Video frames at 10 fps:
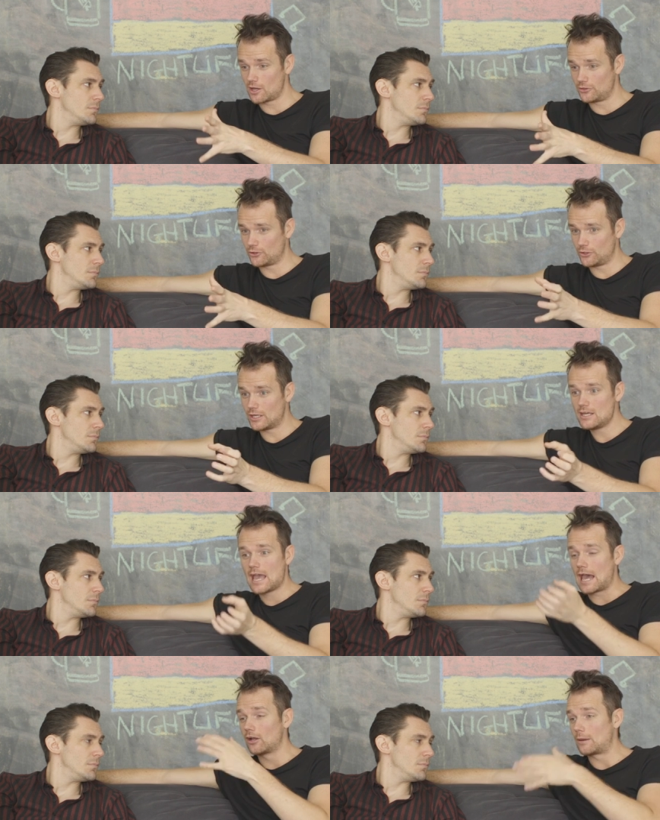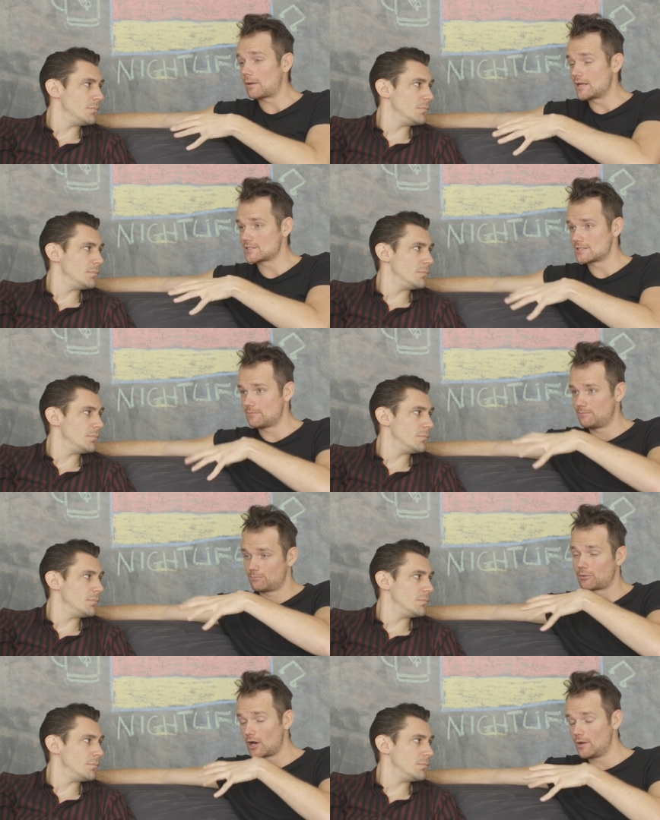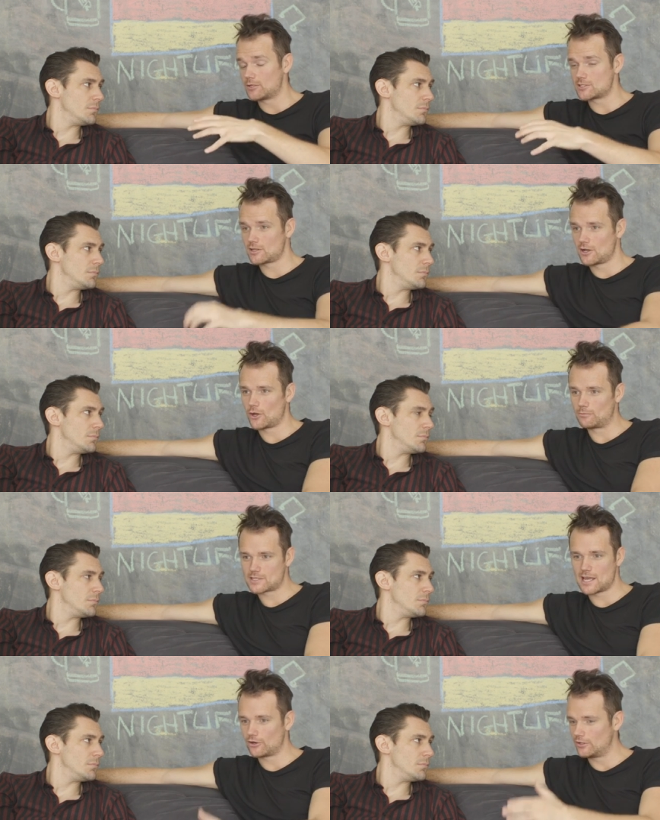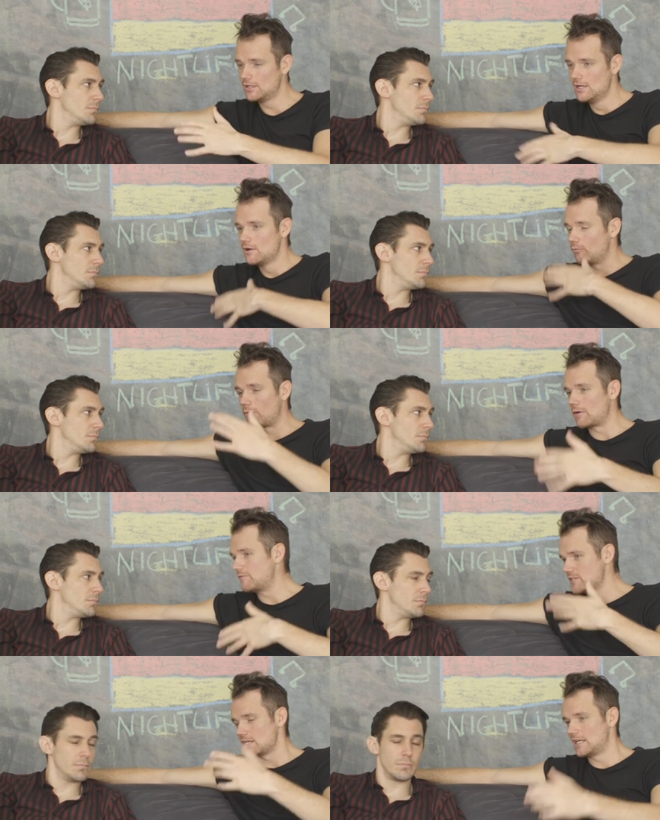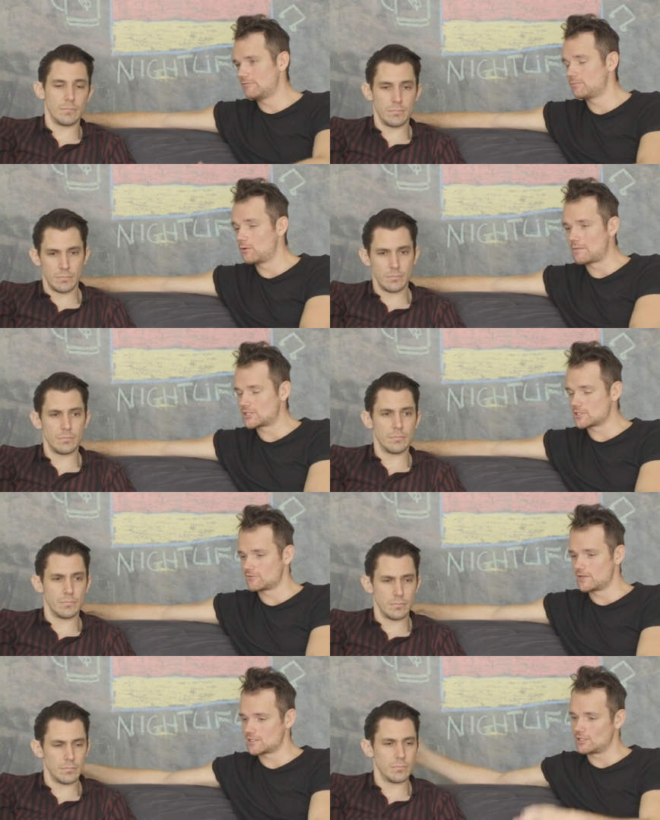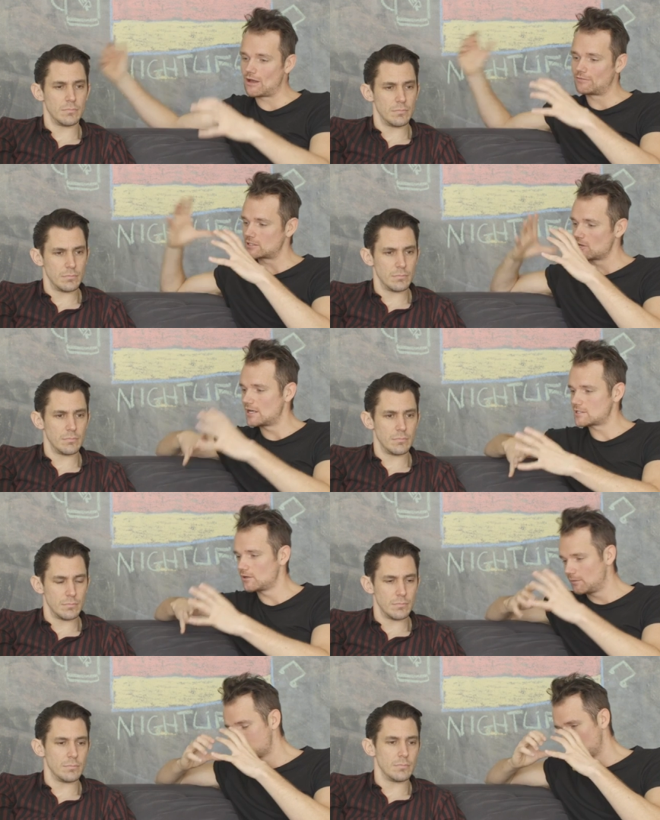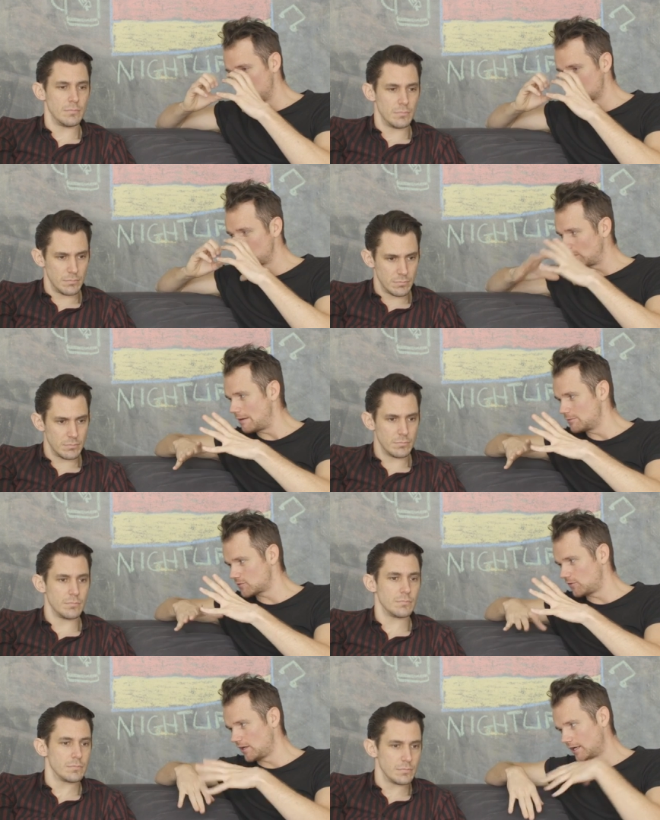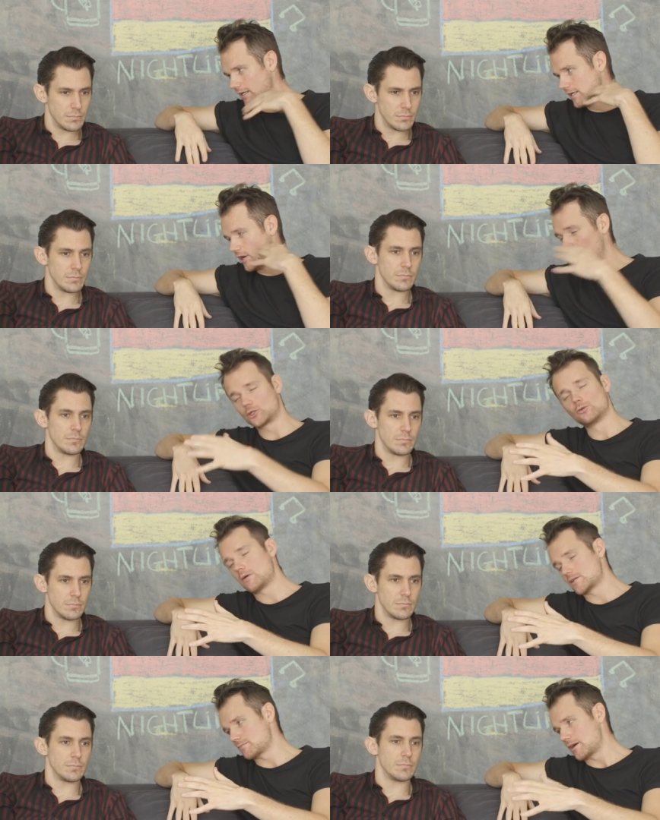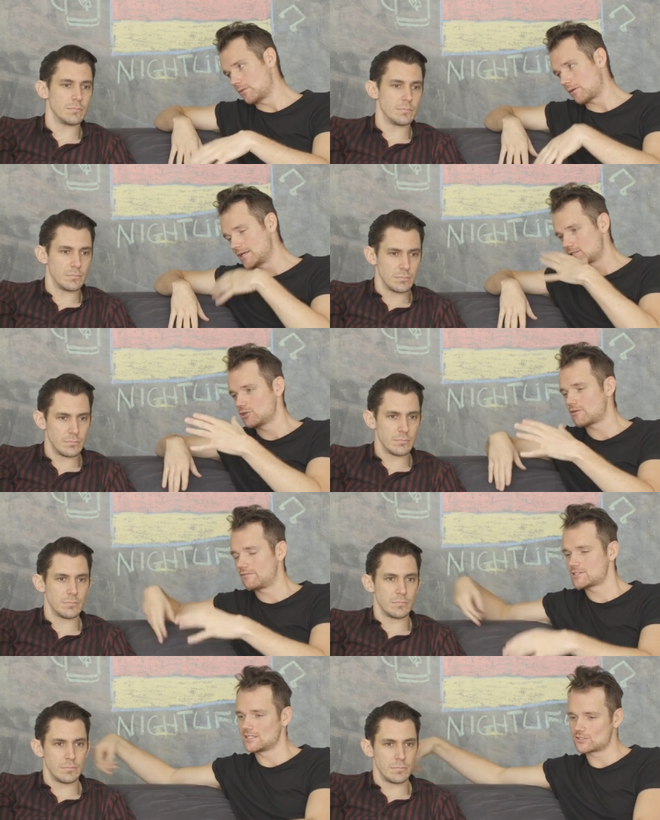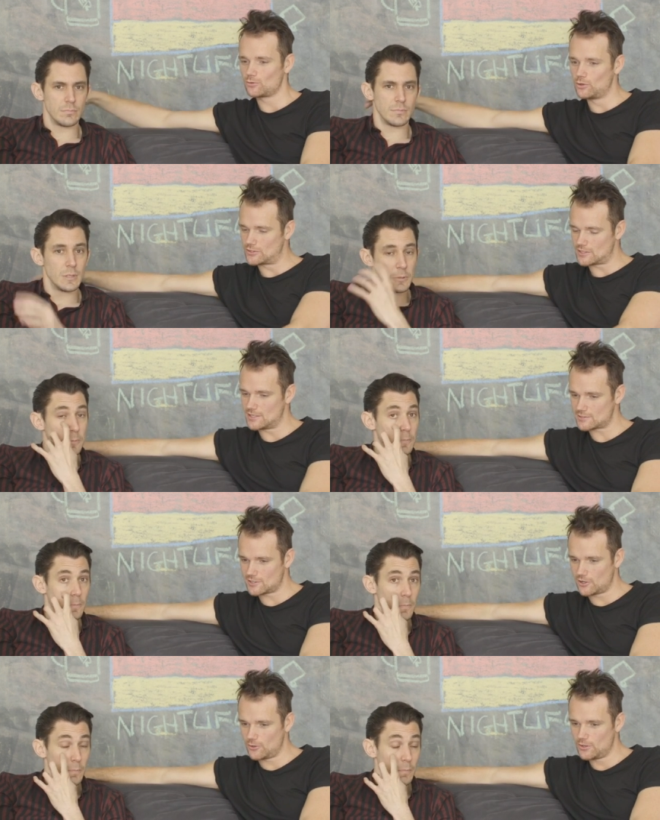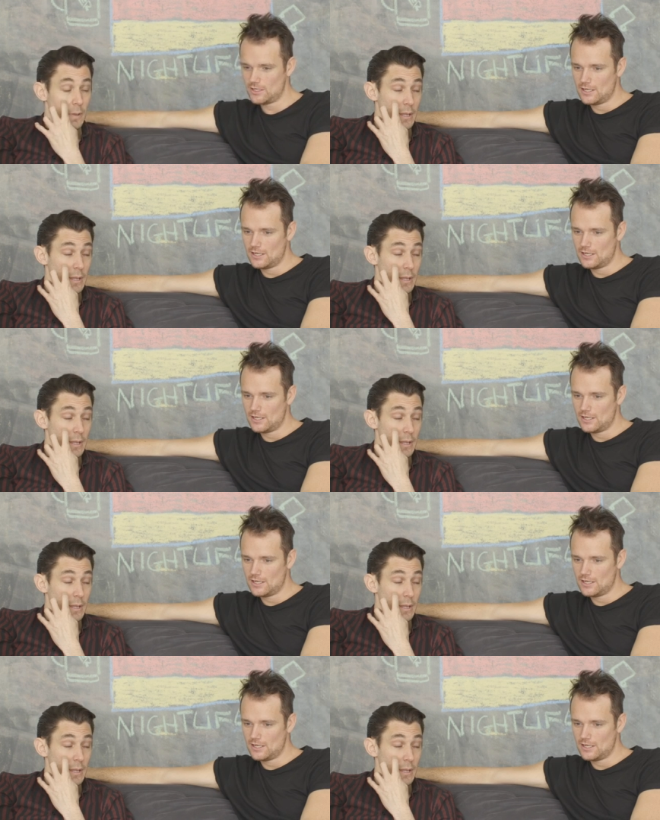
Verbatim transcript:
Speaker 1: in London, and like places in Brighton, which is our hometown, and when we visited Liverpool, and Manchester recently, you have these nice hubs with this good atmosphere, a good buzz about the place, and you gravitate towards it. So